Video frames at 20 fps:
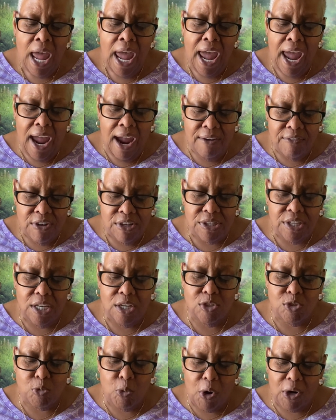
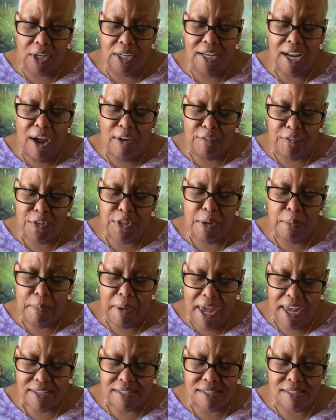Everything is working out for the
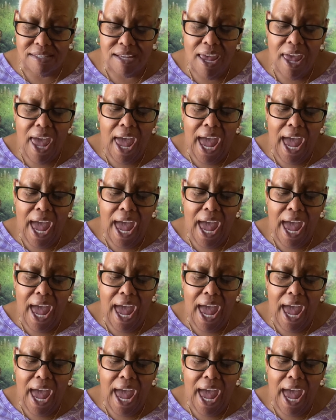best.